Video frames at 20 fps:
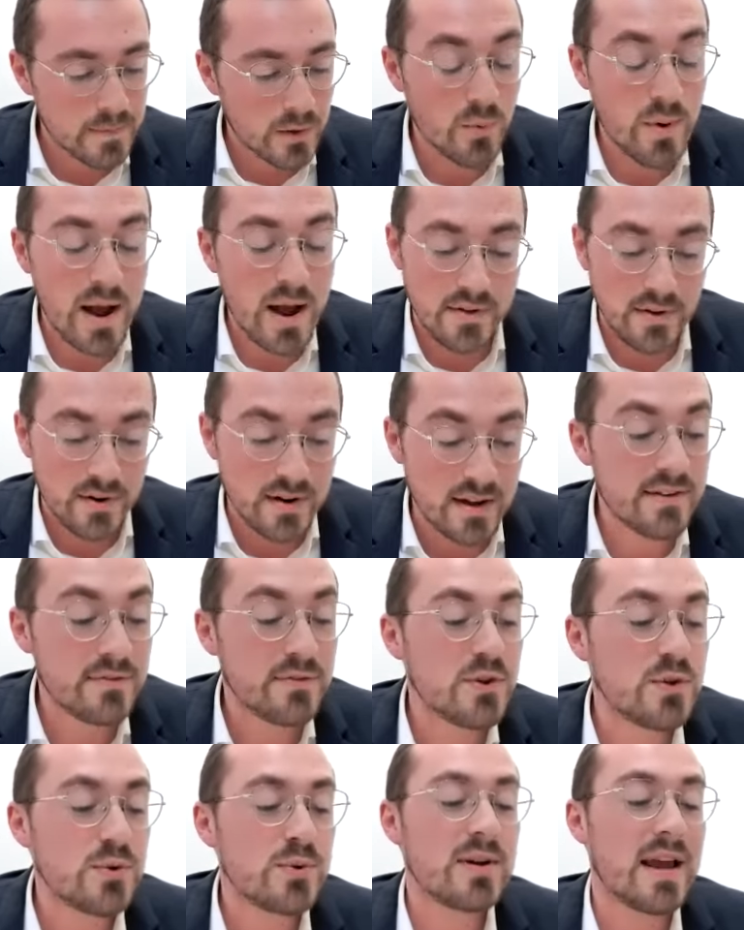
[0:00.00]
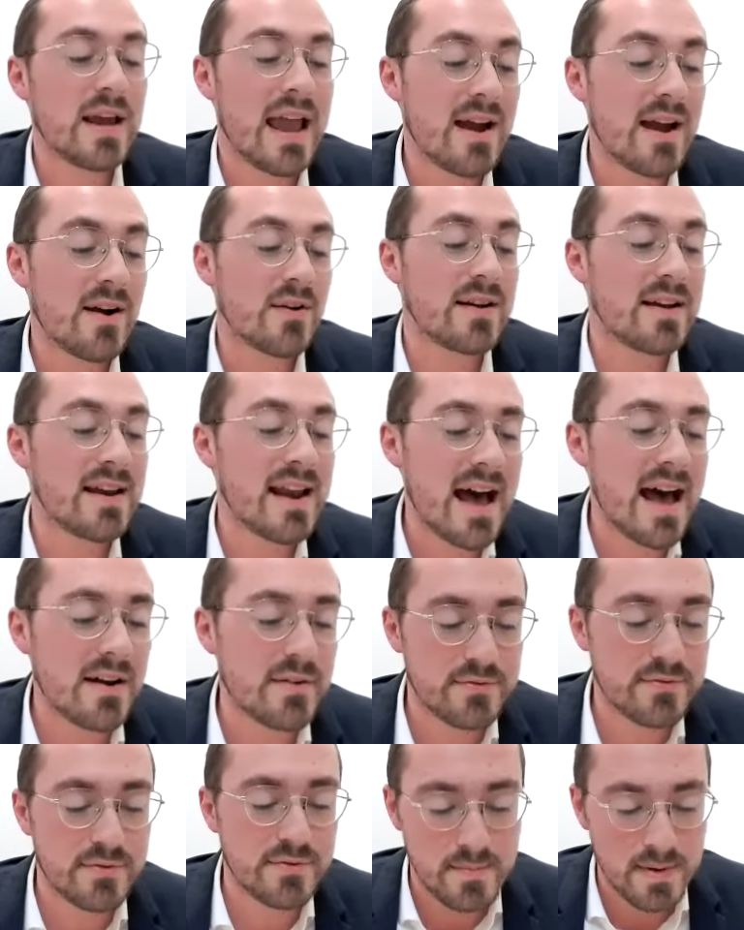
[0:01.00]
or rather, if you care
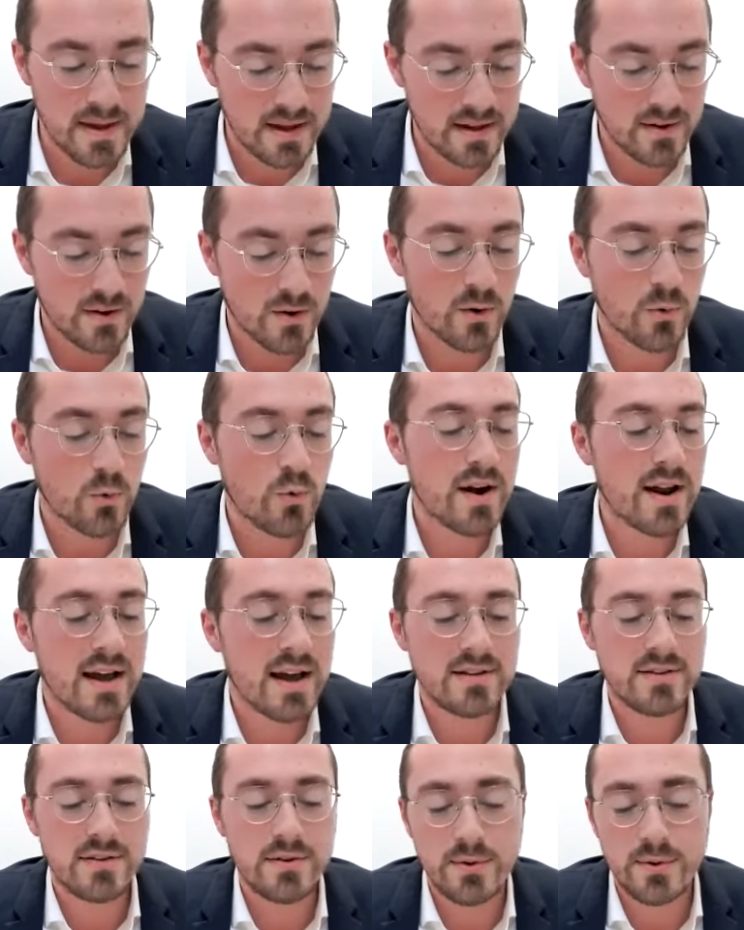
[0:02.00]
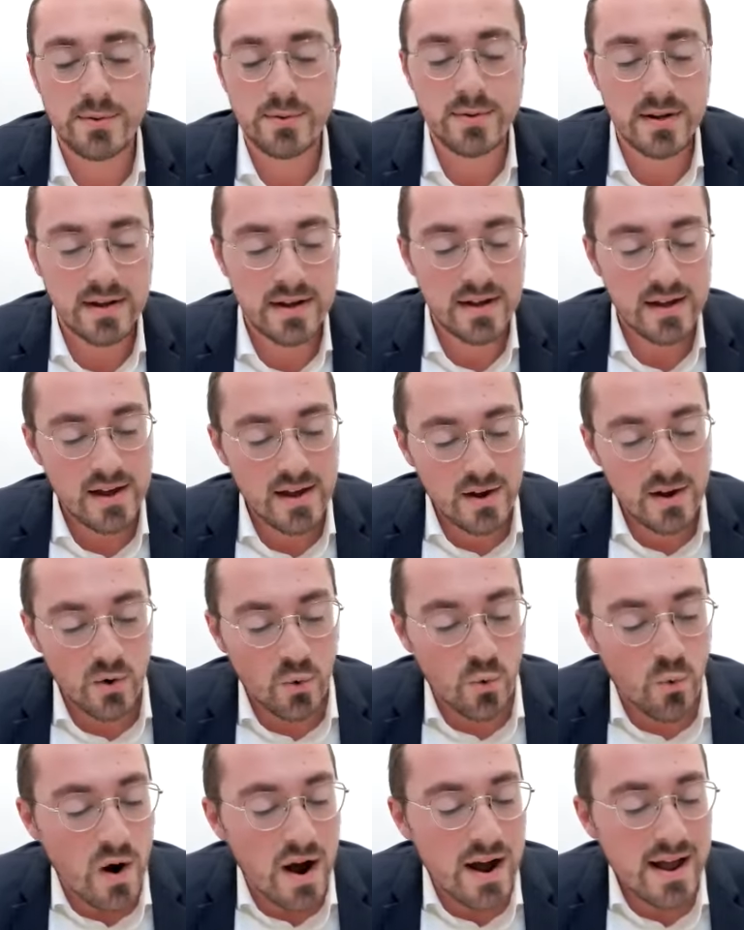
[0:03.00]
not for me or what I do,
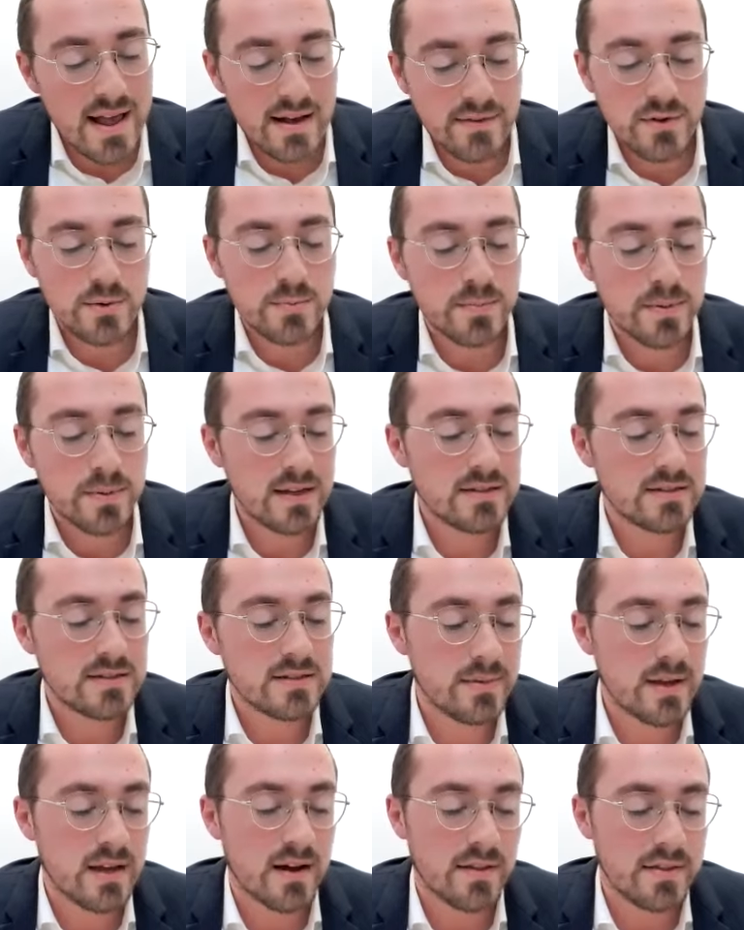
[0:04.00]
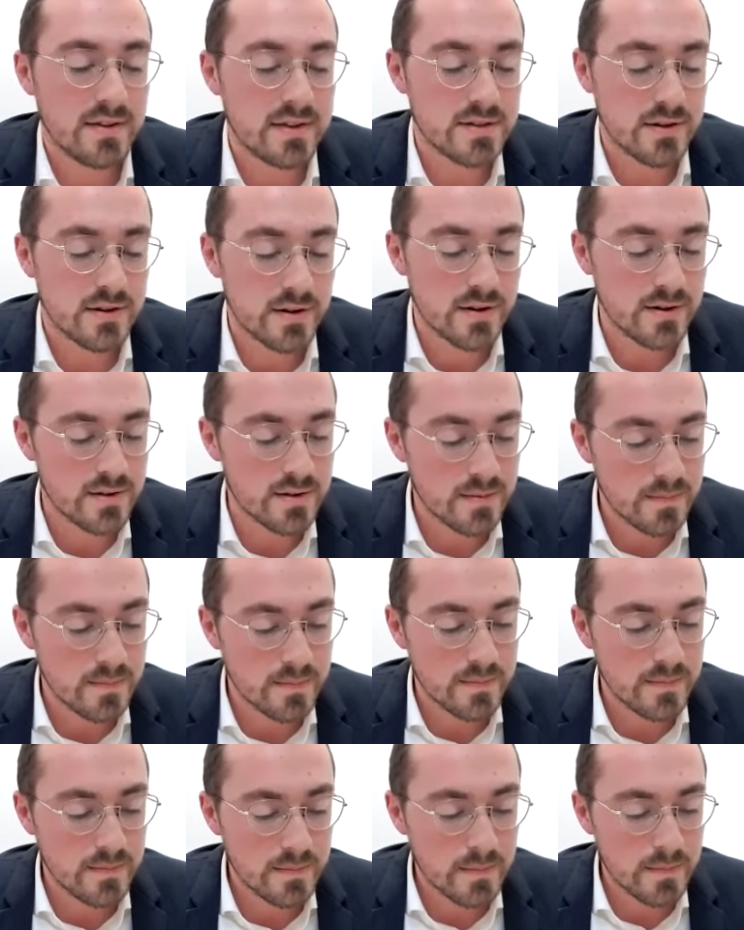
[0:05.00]
why have you placed me on this earth?
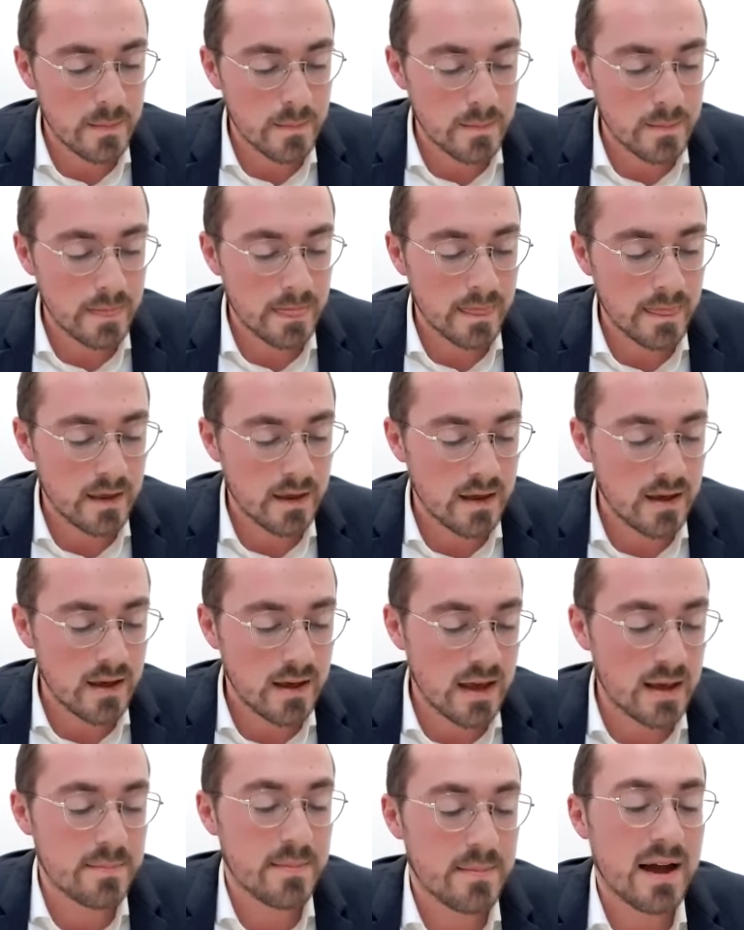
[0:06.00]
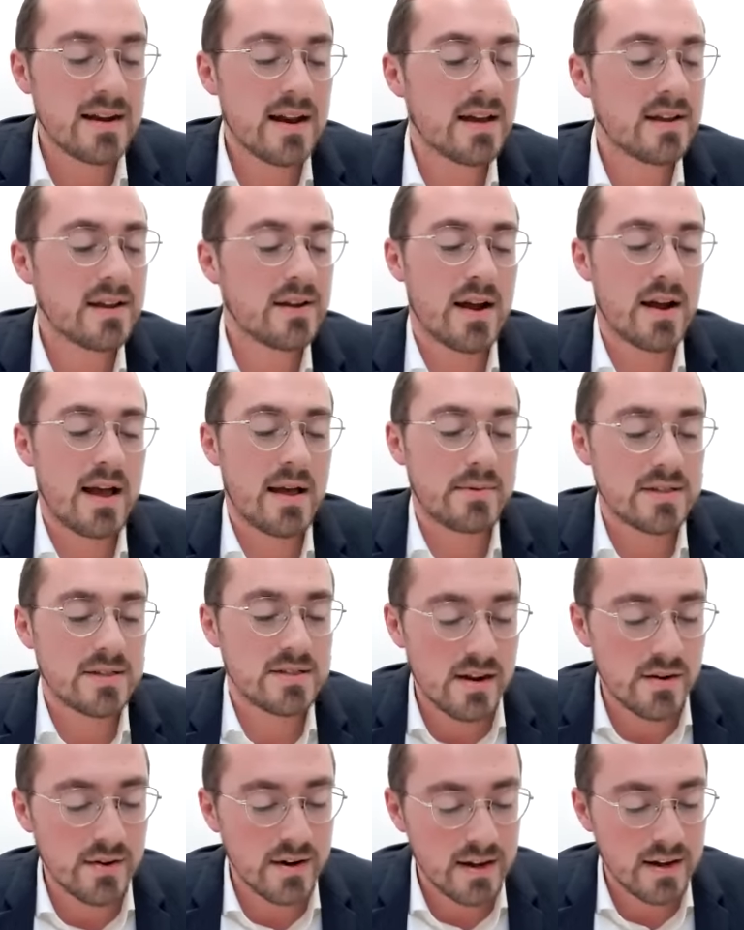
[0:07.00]
Am I not your
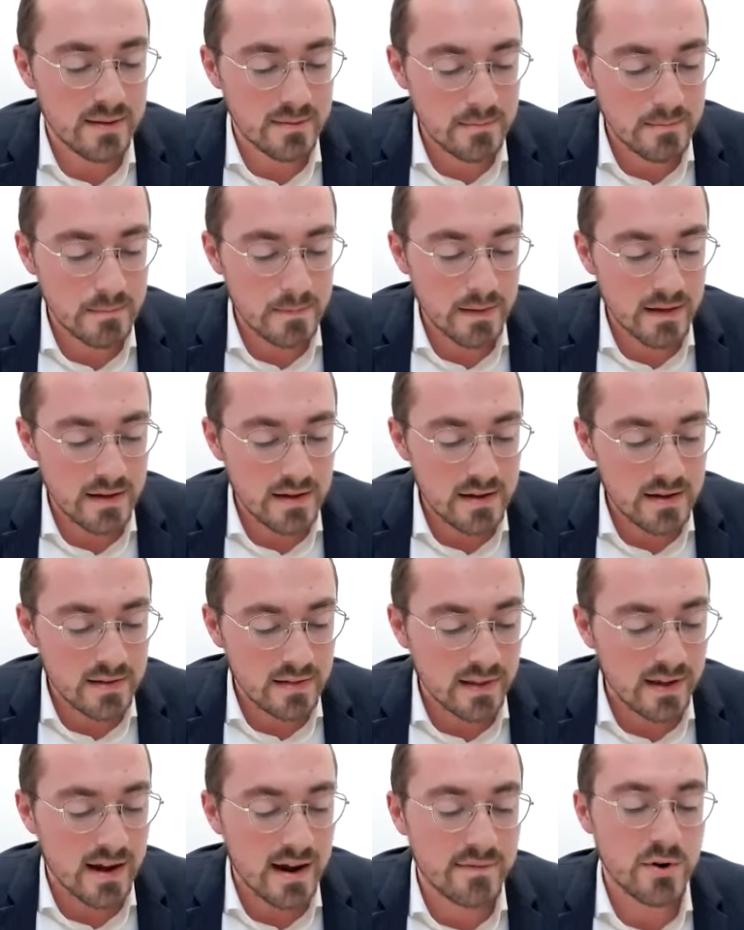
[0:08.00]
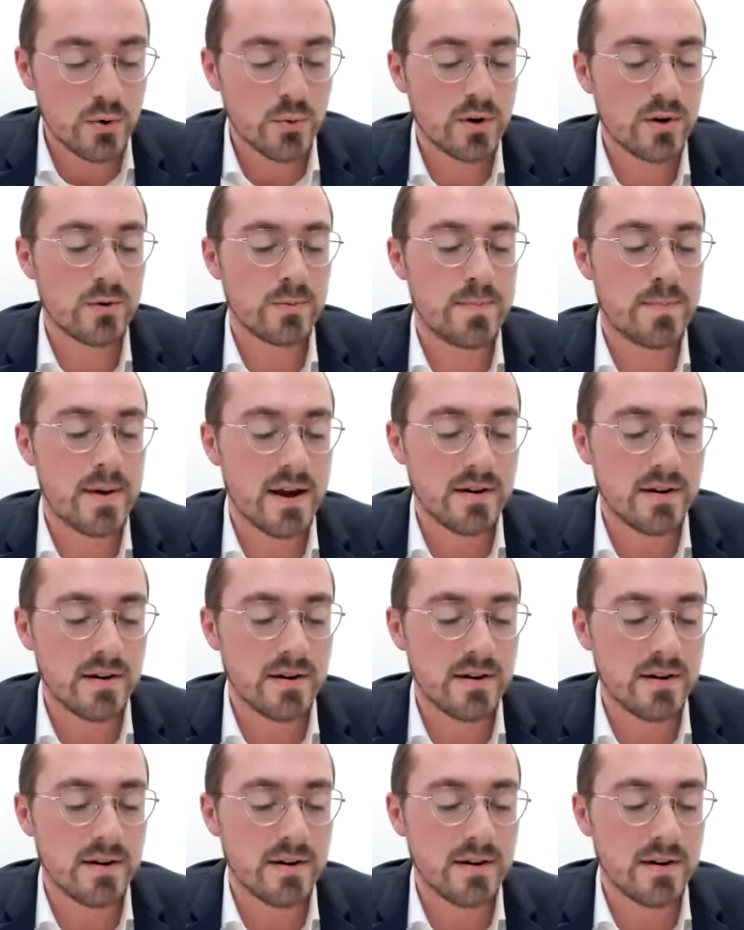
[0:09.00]
emissary, like everyone who